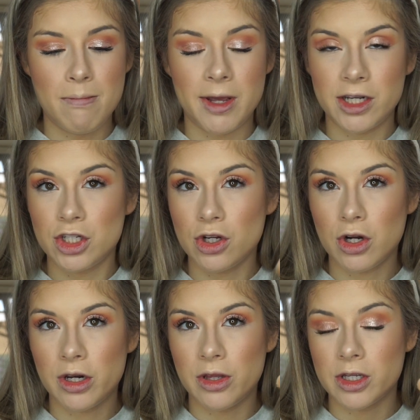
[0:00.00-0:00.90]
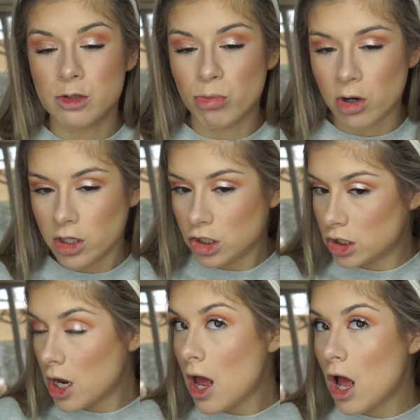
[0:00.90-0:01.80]
bit on this
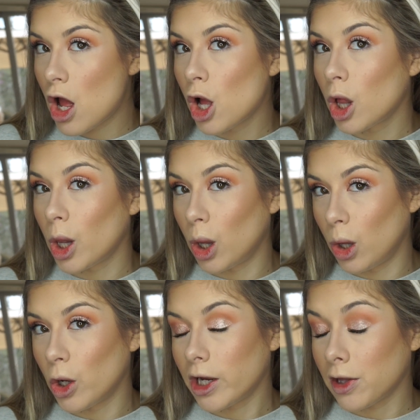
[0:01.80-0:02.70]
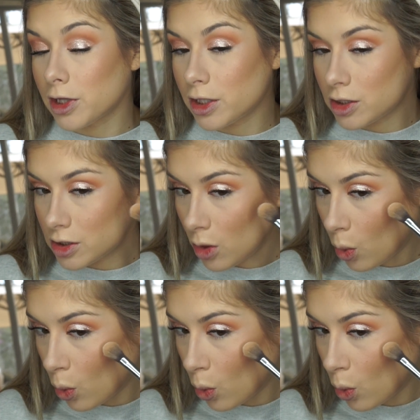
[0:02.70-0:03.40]
brush. Look at this.